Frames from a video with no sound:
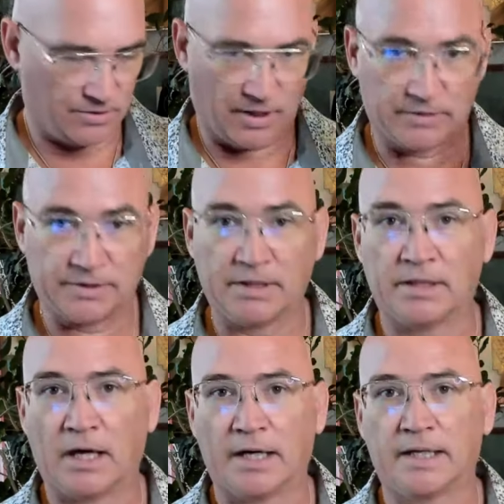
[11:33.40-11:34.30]
grounded,
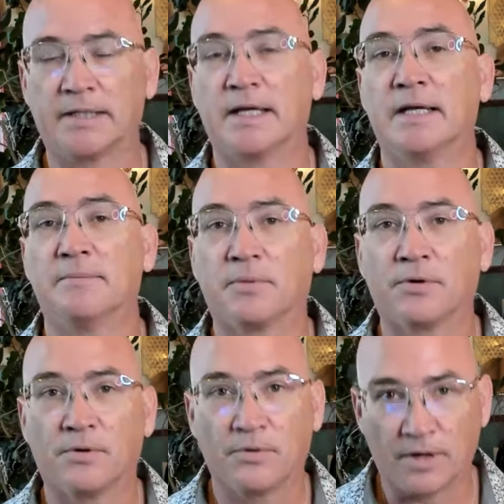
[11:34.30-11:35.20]
aligned, and
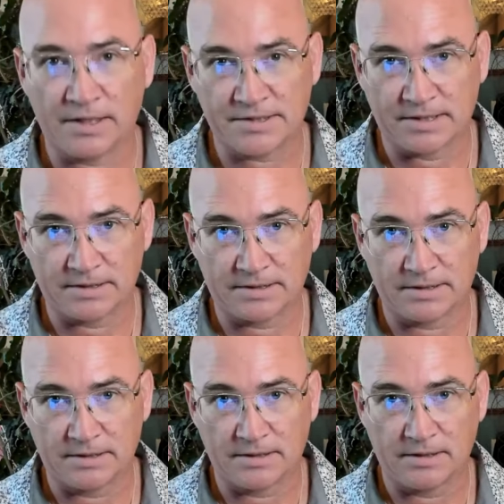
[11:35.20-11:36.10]
present.
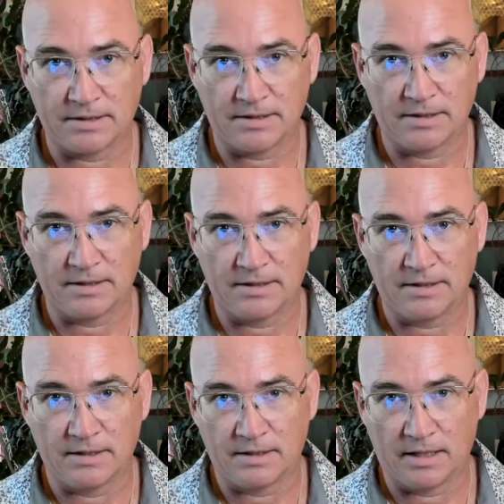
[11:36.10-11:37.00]

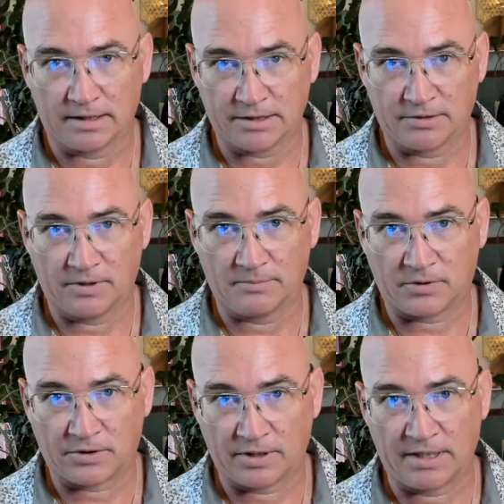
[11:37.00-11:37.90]
I tell you what,
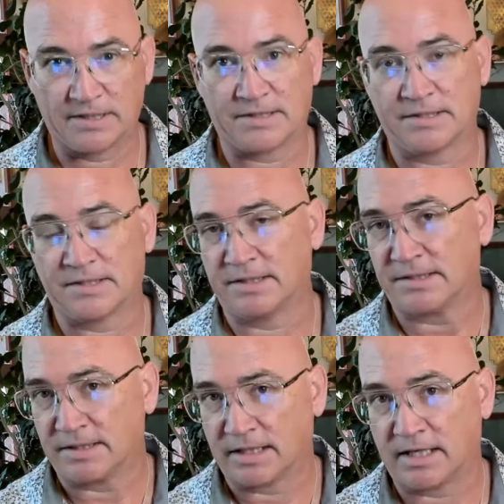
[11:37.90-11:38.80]
presence
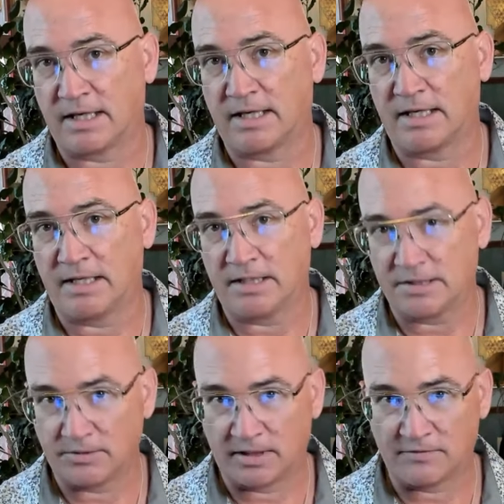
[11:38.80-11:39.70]
is the key
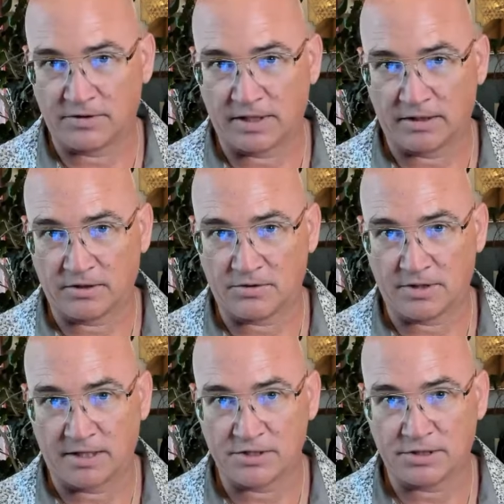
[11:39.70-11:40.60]
to everything in
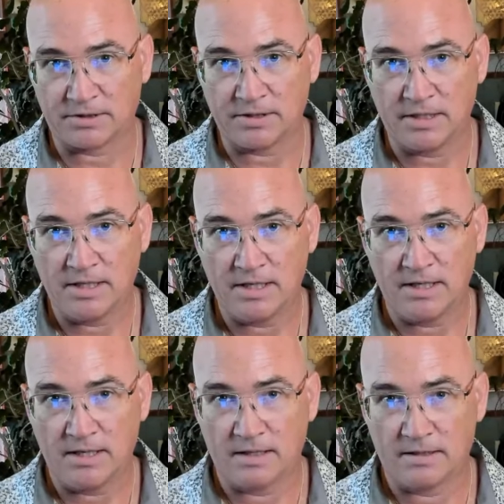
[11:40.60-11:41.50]
creation.
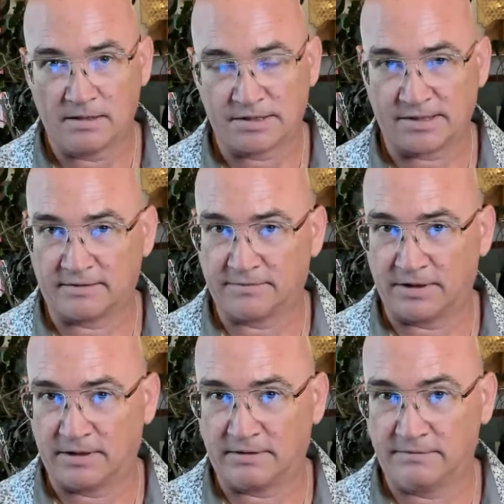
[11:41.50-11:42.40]
Self
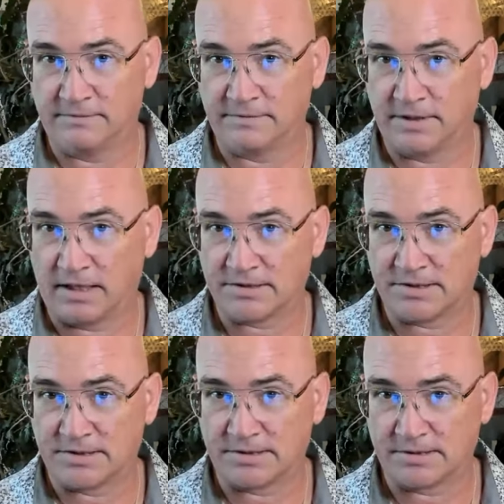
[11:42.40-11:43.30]
love knocks
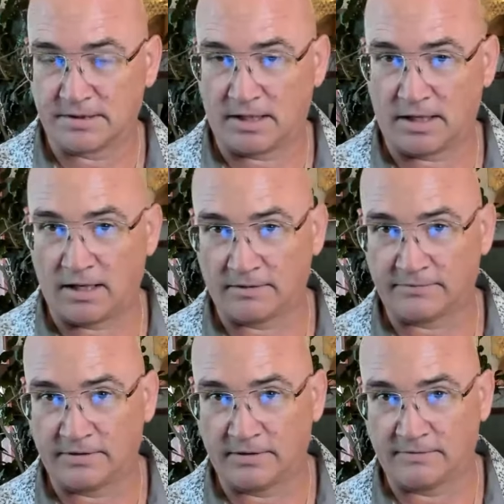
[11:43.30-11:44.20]
us
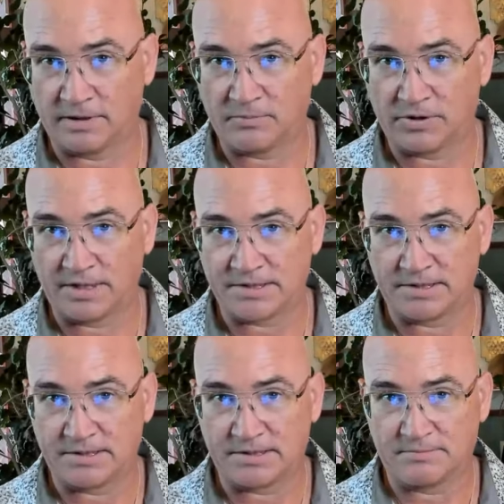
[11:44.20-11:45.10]
off of our
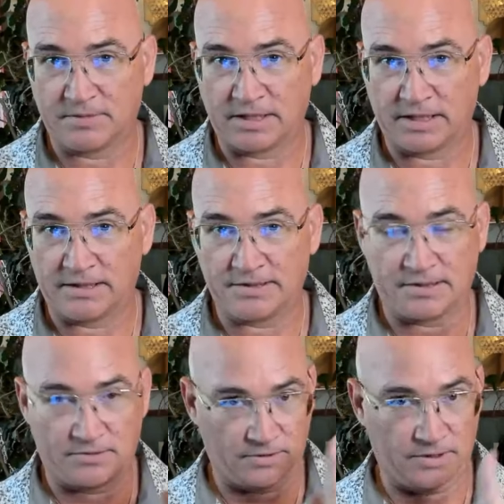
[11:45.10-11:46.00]
presence because,
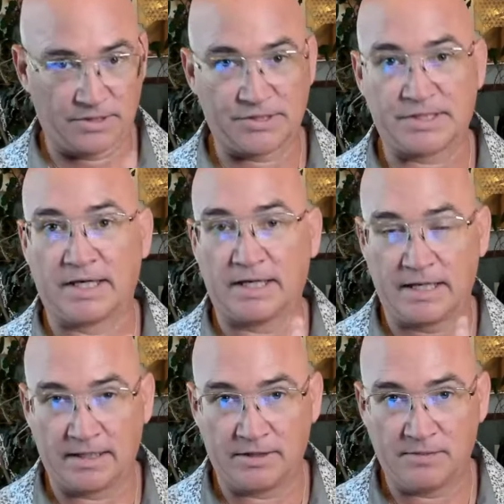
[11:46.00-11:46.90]
in order to stay
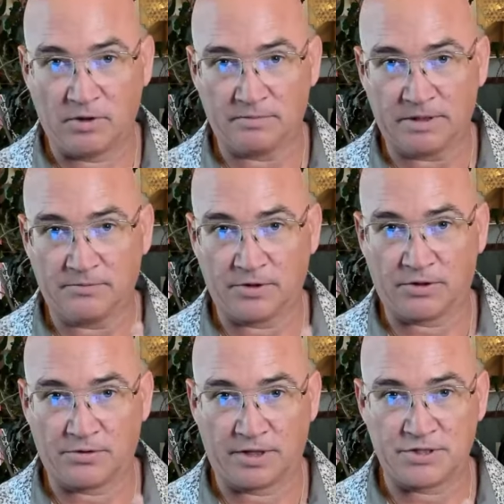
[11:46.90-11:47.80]
in the moment where
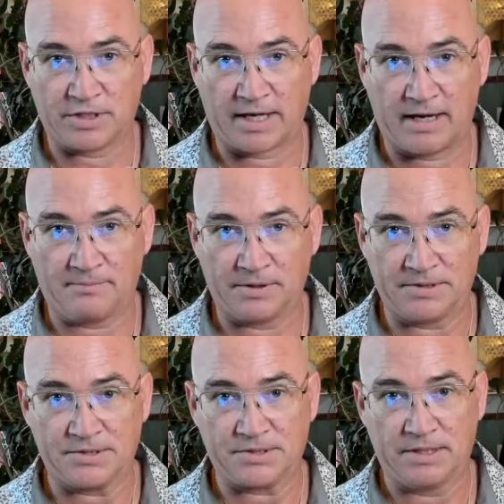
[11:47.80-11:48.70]
creation
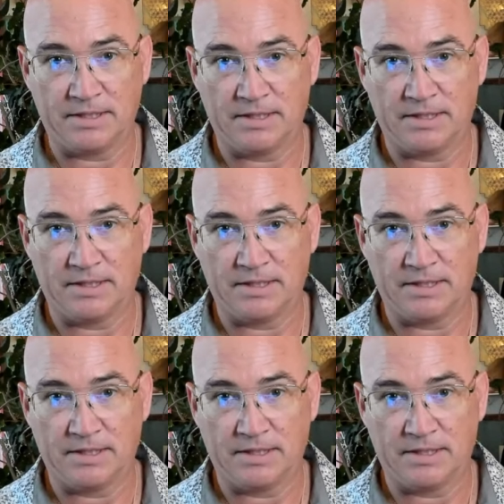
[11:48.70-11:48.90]
happens,